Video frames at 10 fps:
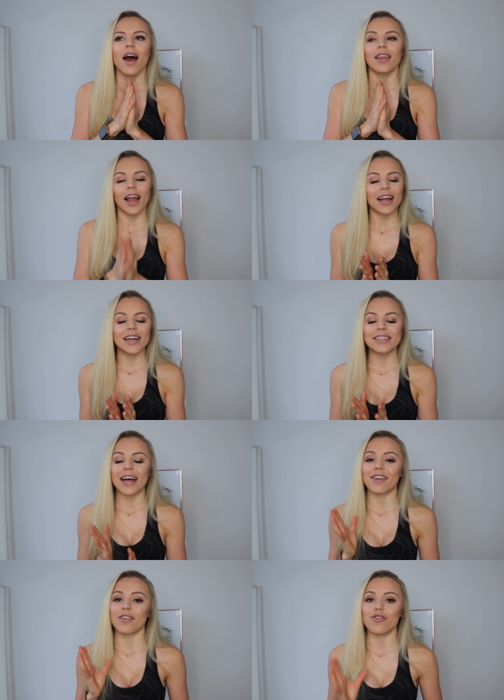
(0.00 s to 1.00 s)
Like I
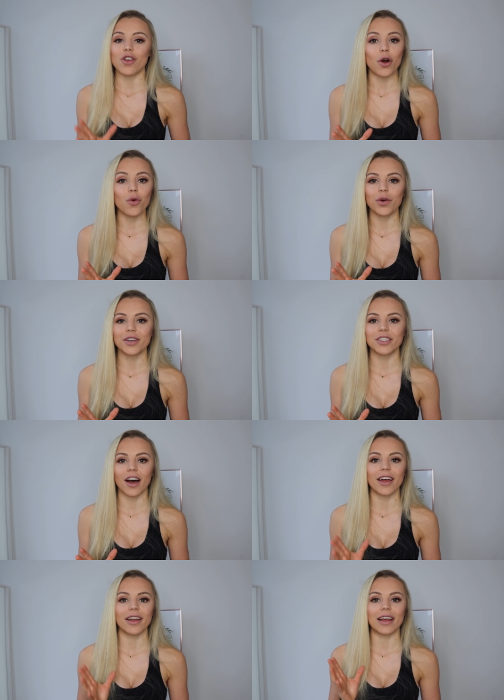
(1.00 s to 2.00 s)
said, no one
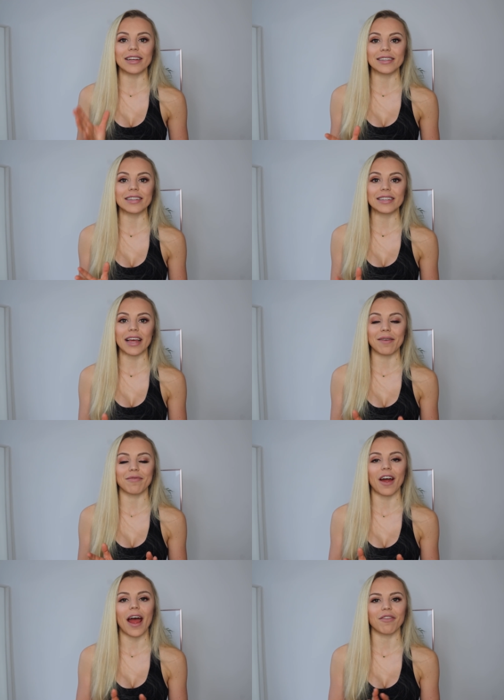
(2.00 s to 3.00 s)
diet is the same
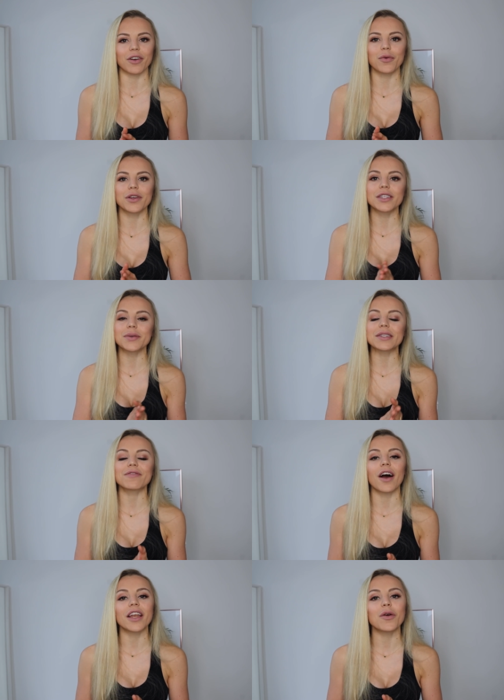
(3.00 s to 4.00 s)
for everyone, so it's
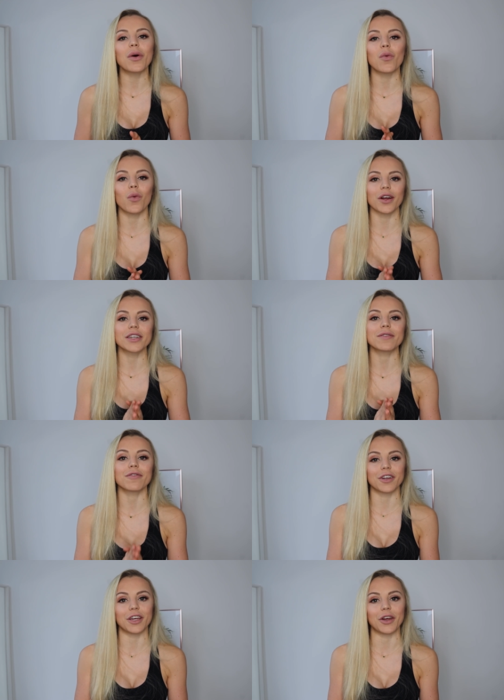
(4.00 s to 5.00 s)
finding what works
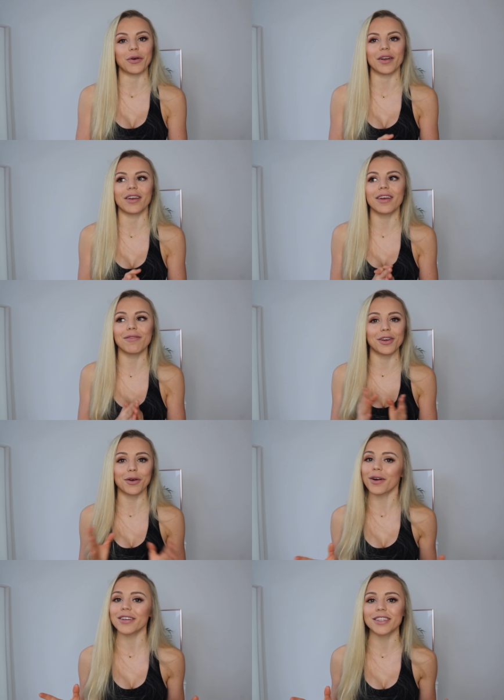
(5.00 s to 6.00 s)
for you. And if
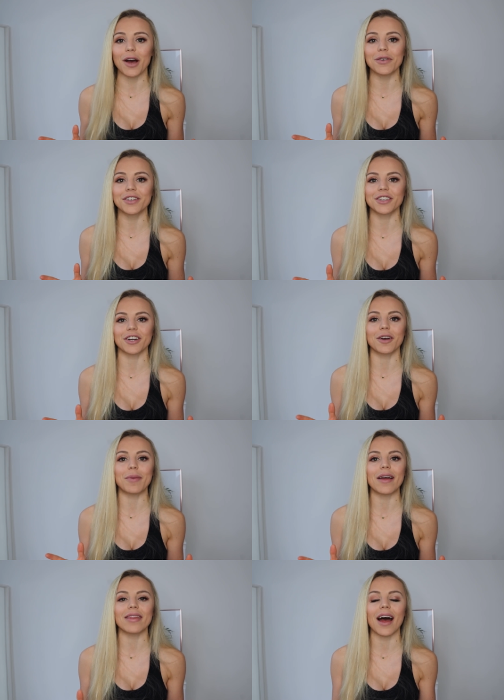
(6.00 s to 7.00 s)
you're so unsure
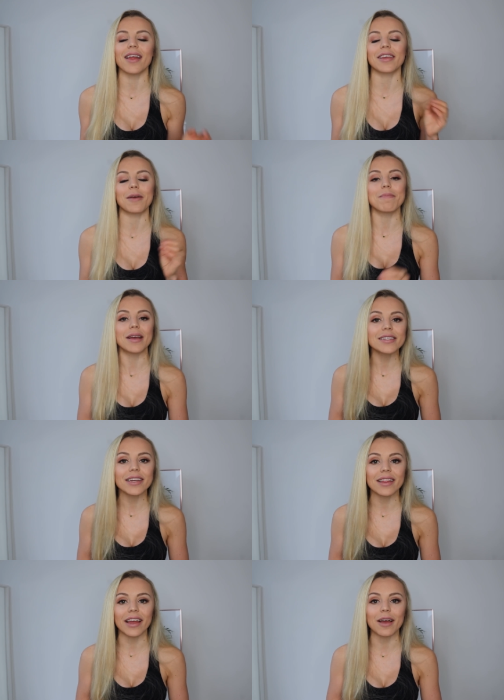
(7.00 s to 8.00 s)
about that, the
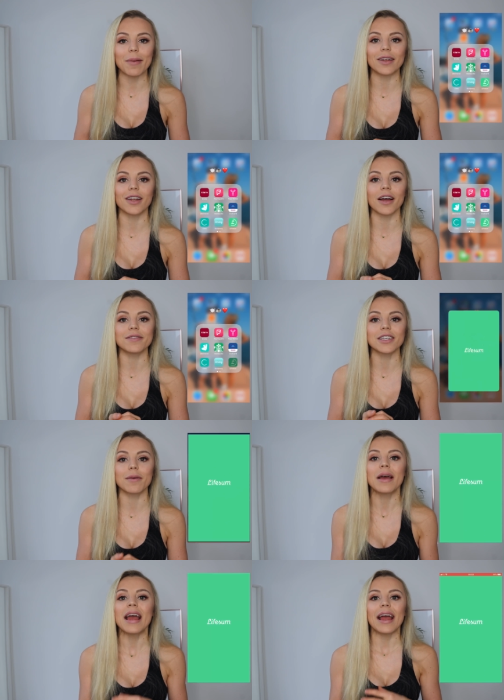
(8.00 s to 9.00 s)
amazing thing about
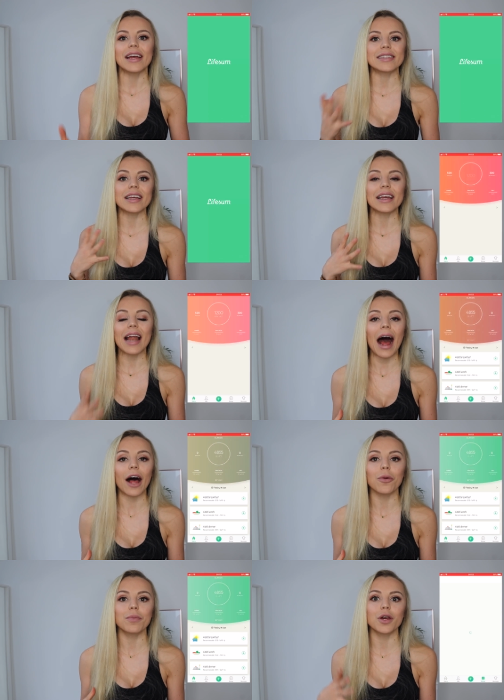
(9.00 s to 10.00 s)
Lifesum is it can
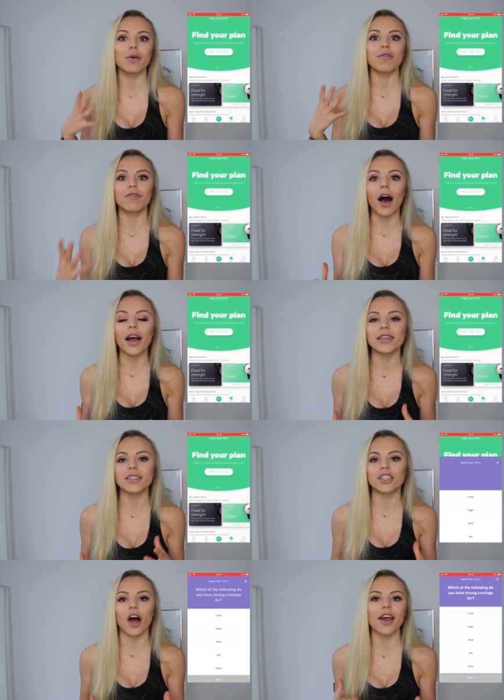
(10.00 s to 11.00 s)
help you find
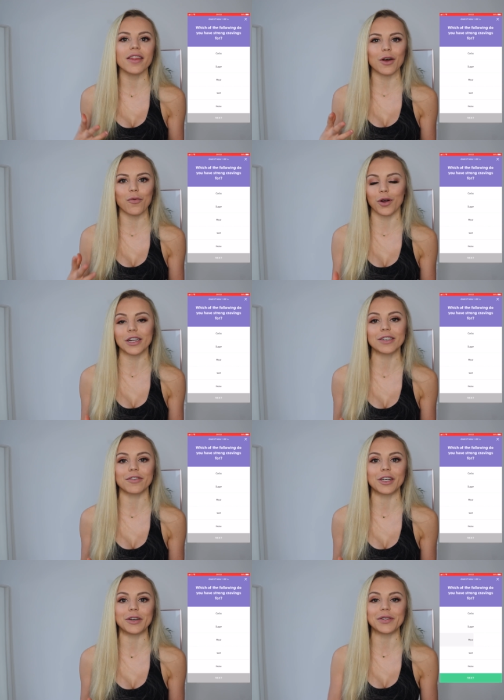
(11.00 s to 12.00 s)
a diet that works for
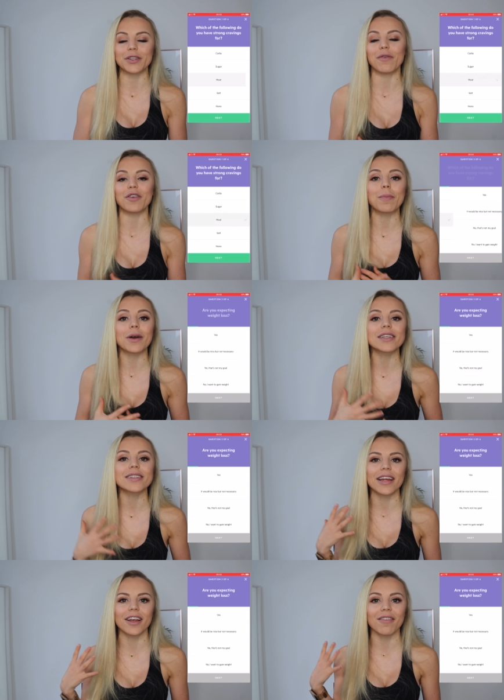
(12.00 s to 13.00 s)
you. So if you
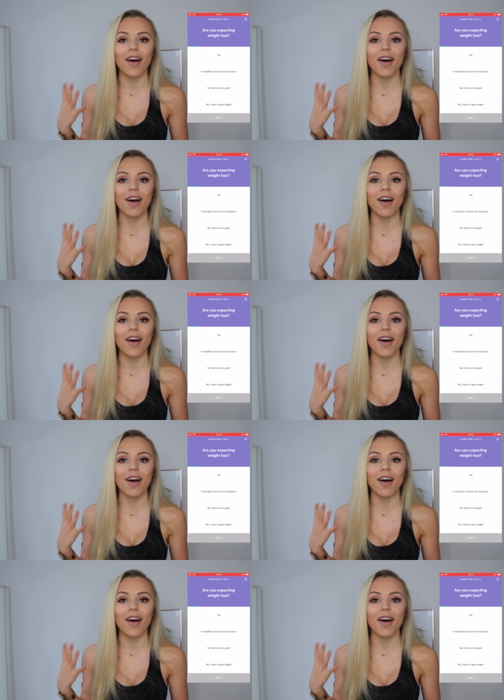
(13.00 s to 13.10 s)
personally love